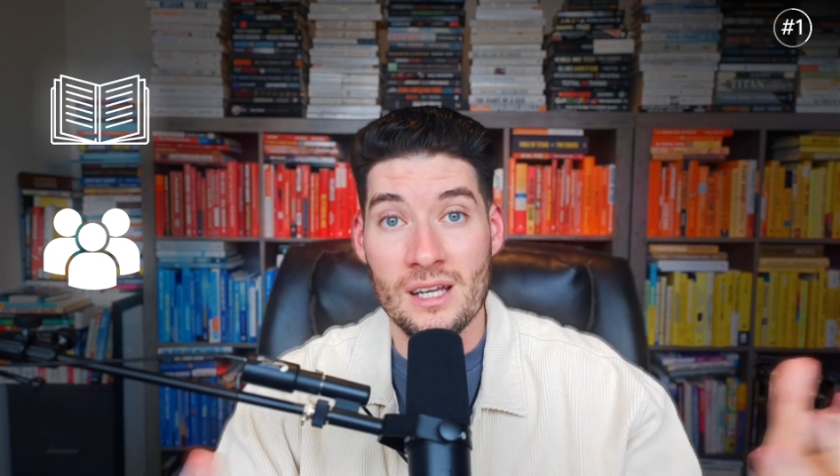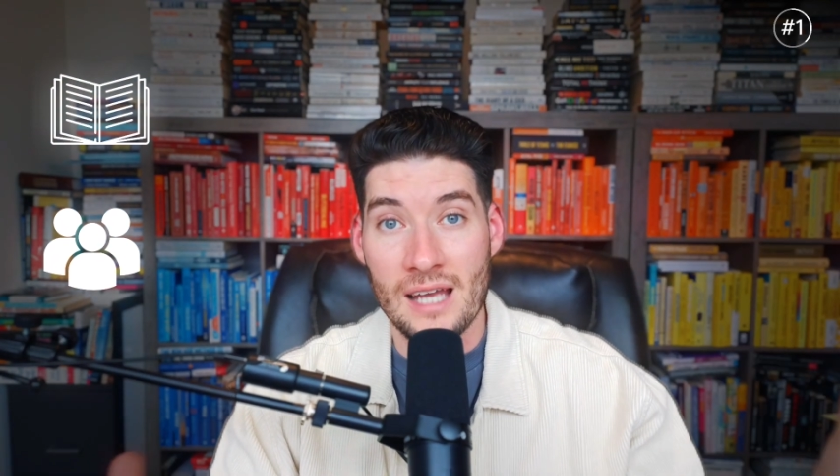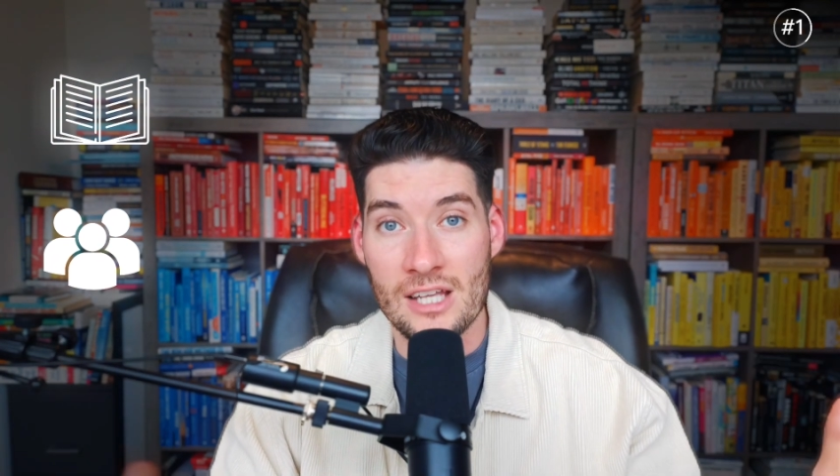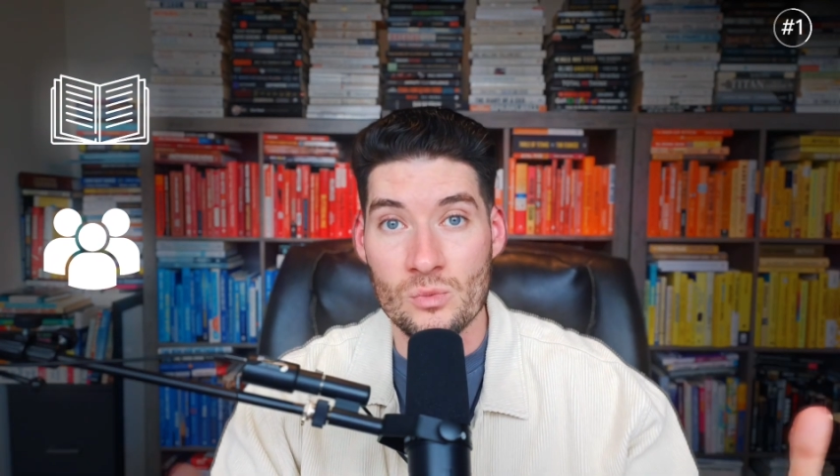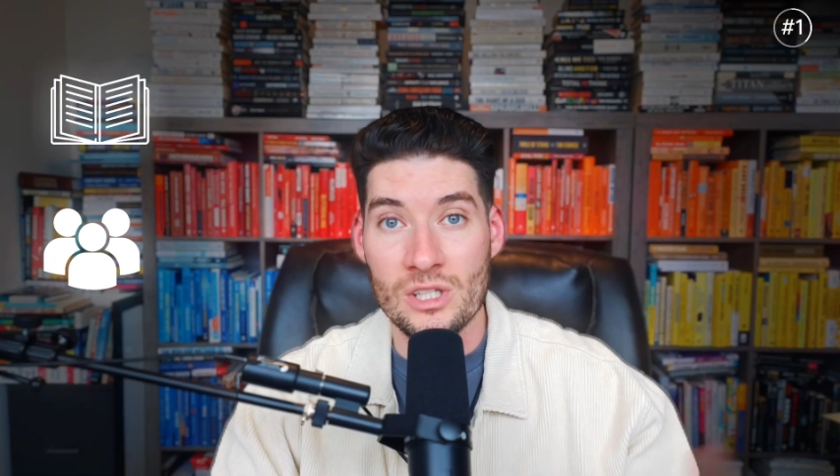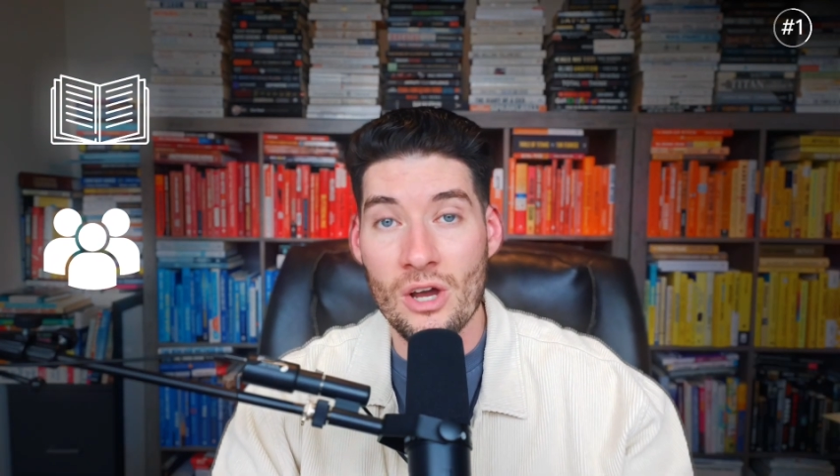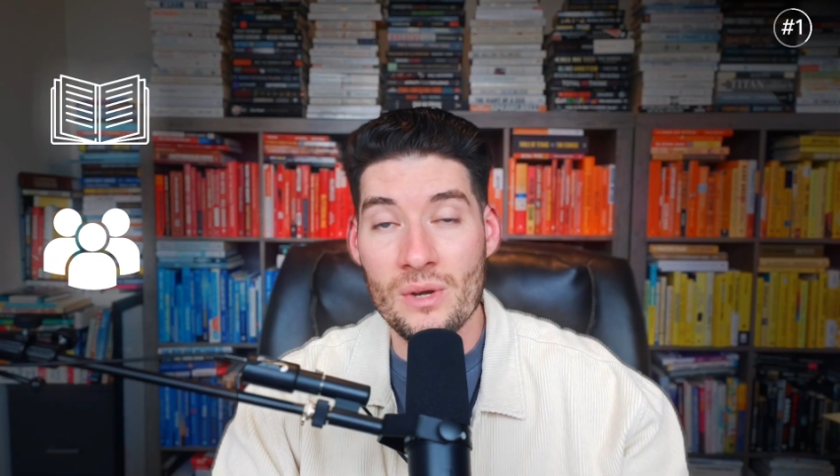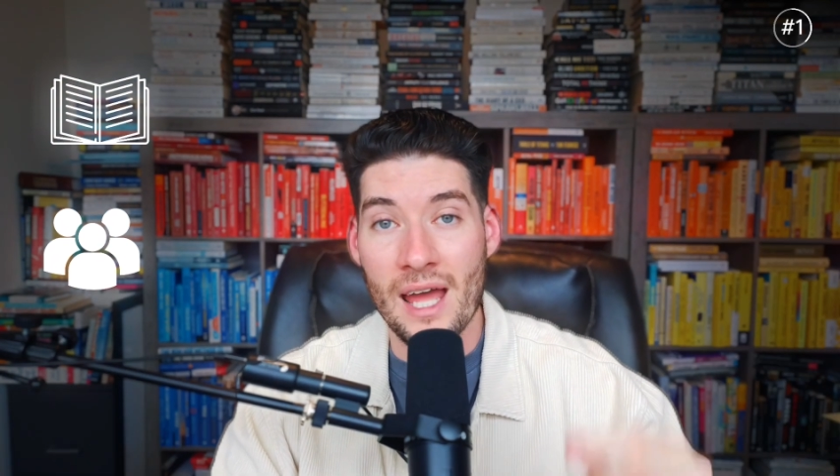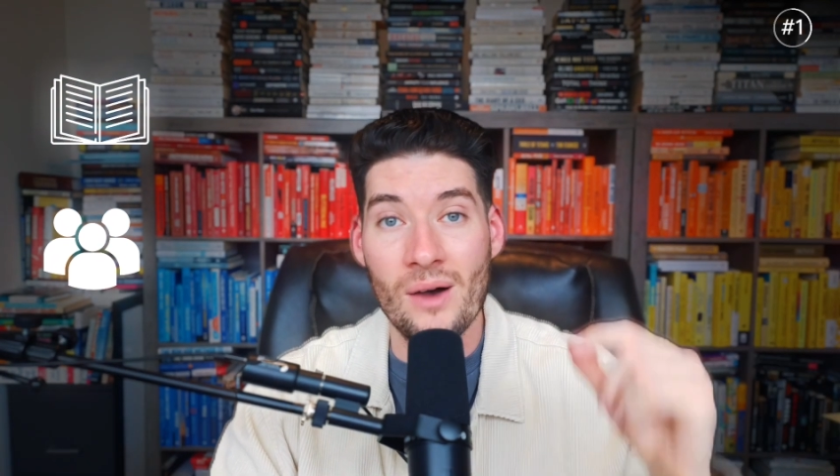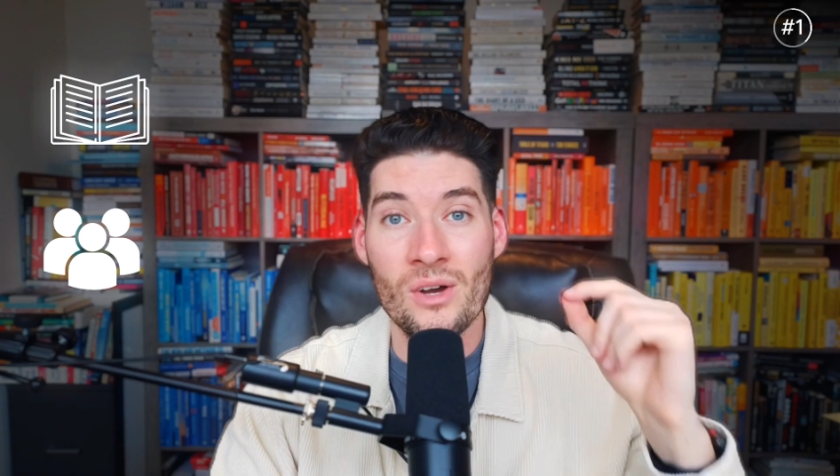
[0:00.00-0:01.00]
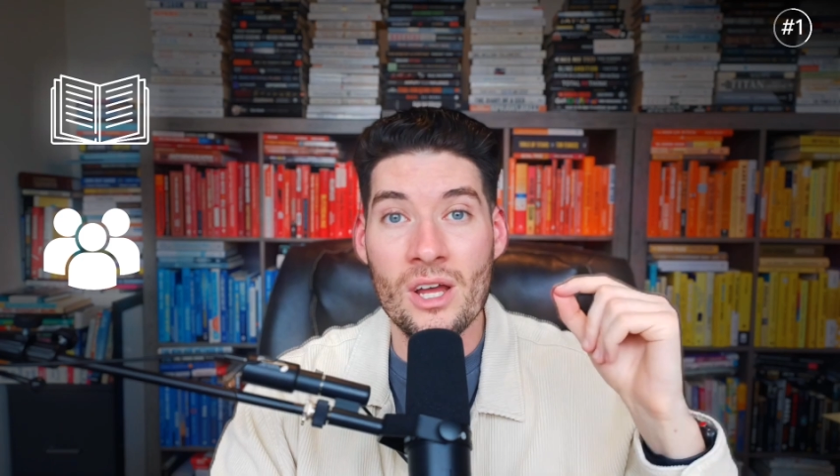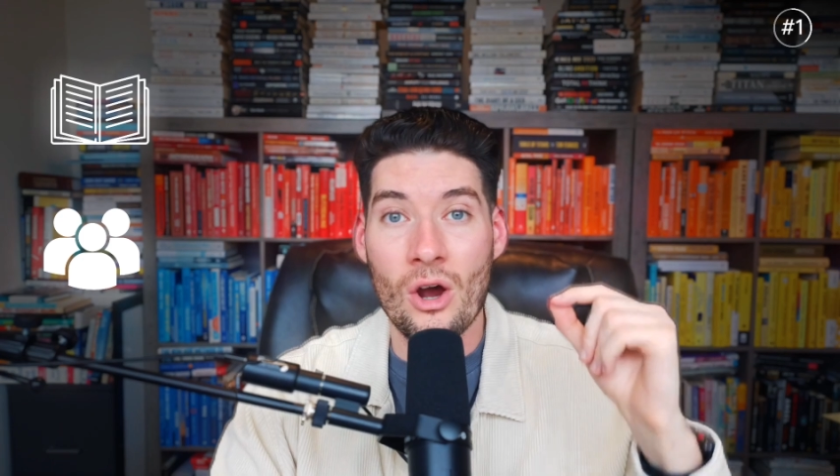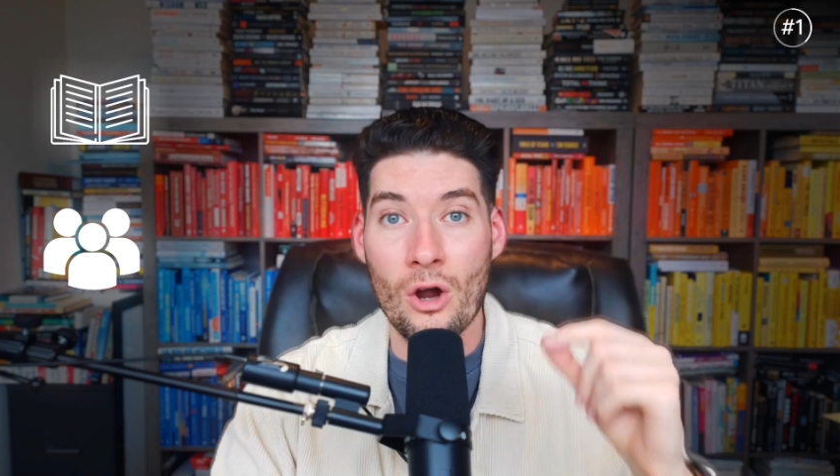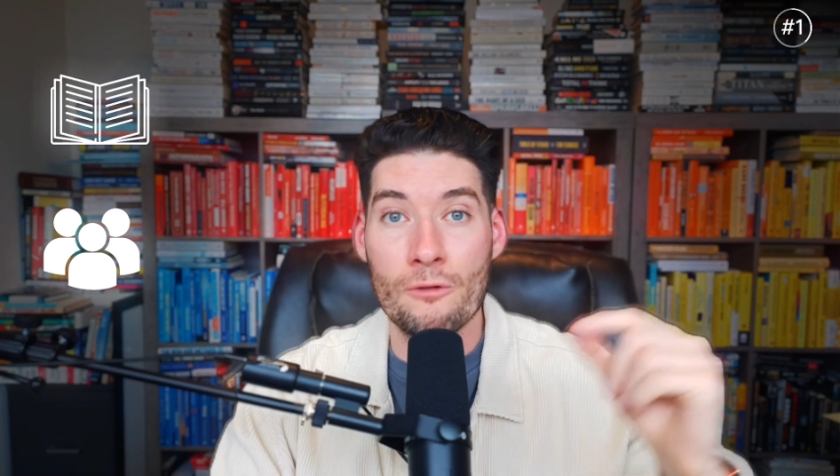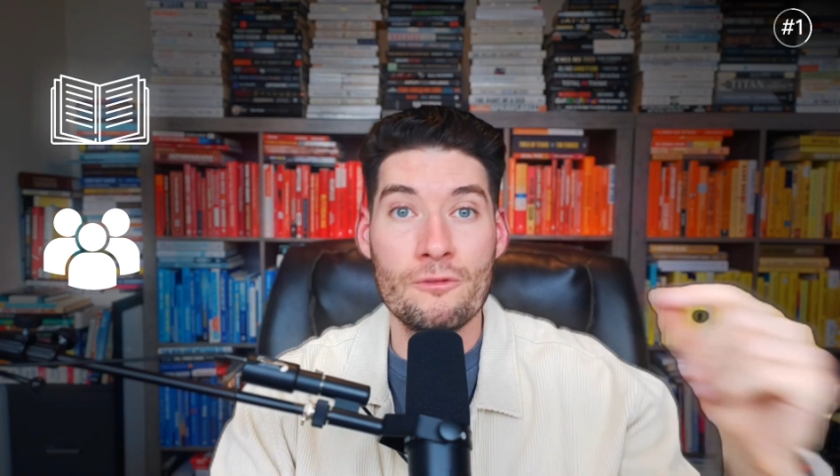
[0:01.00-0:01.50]
as we know now,
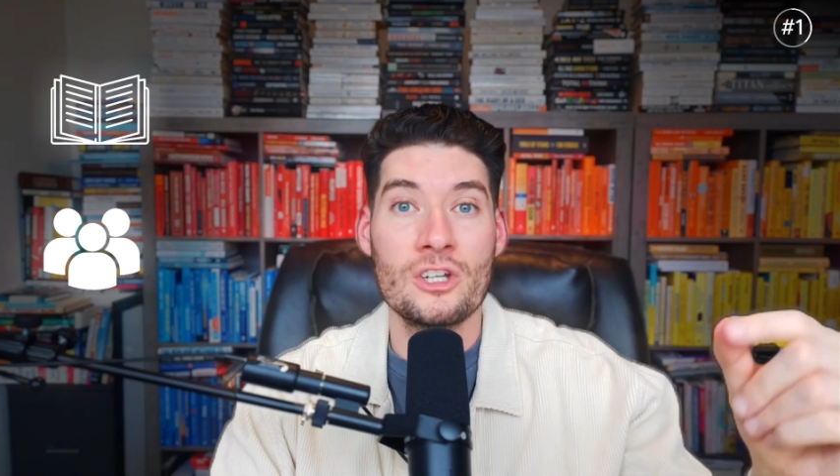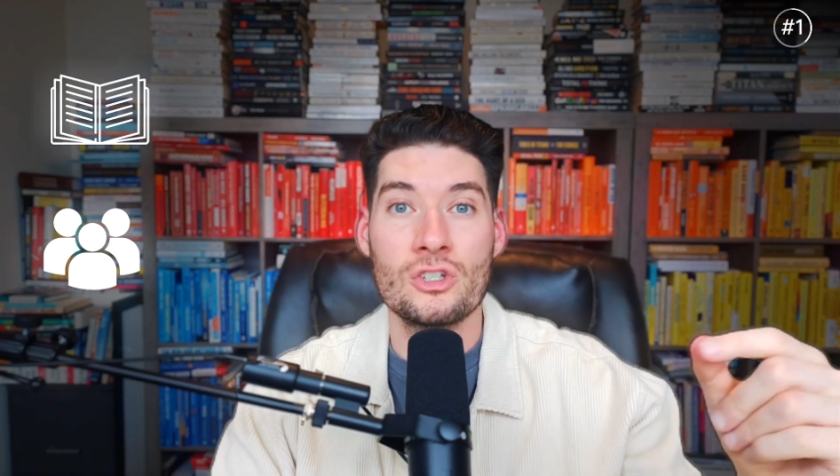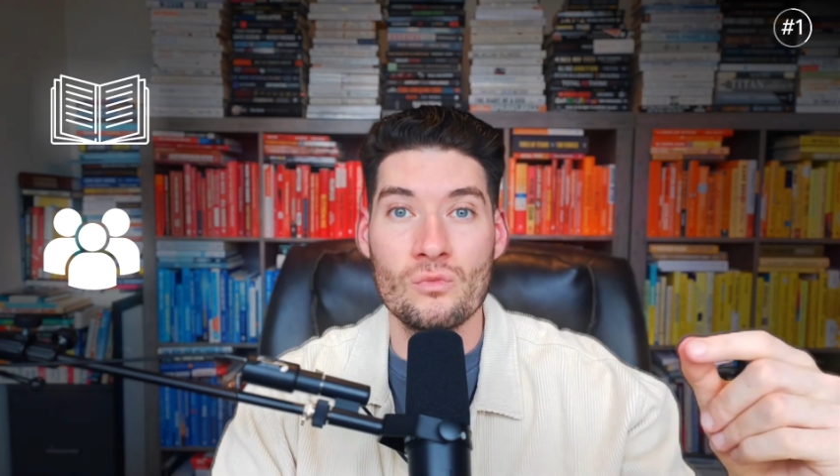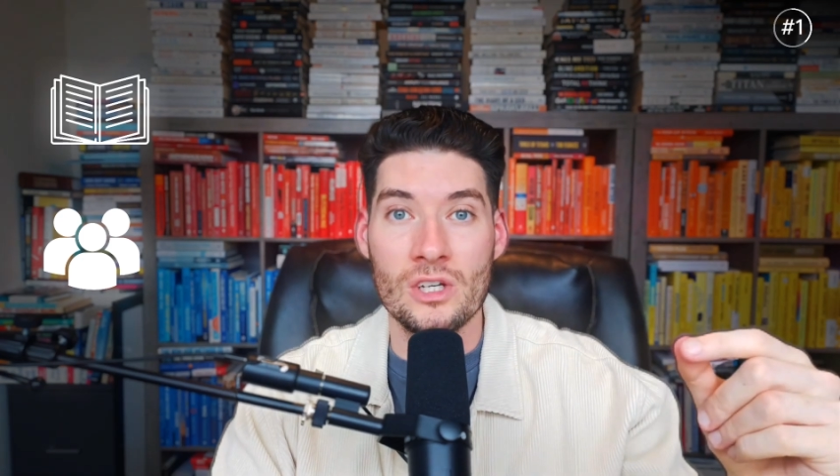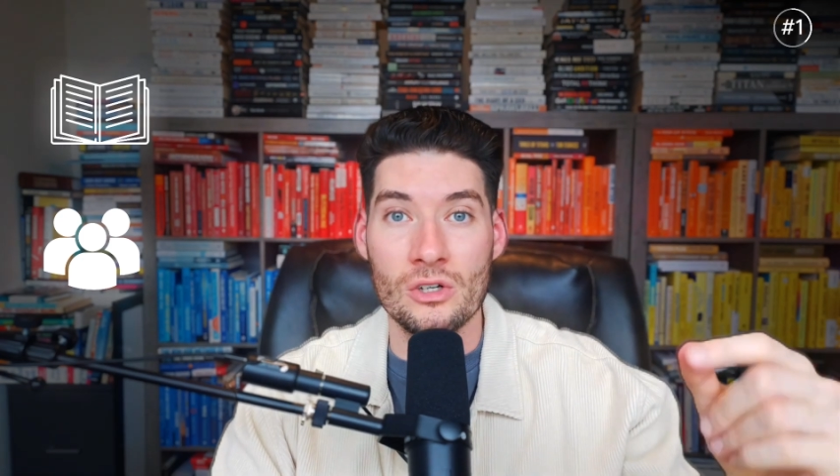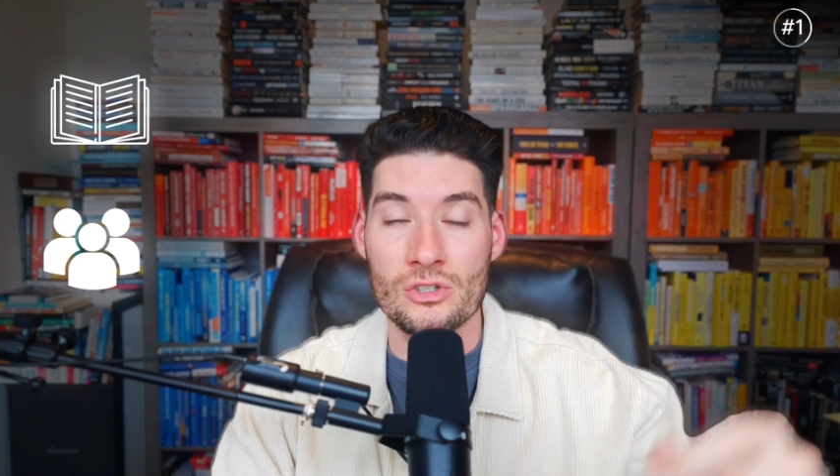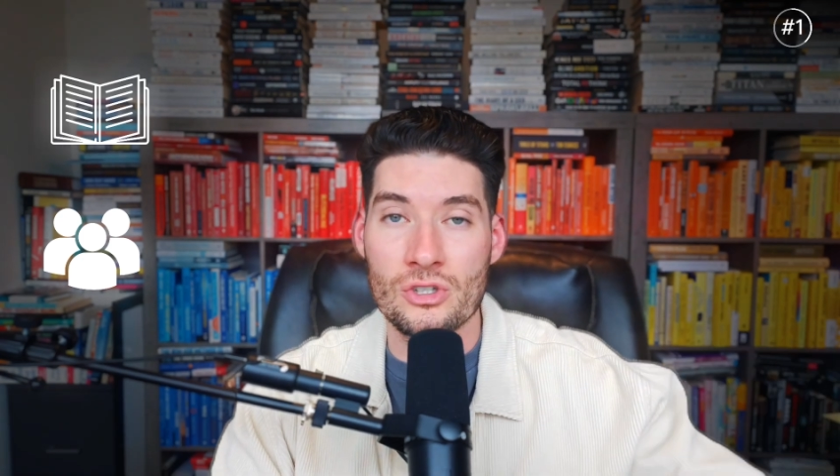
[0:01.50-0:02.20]
are fiction readers.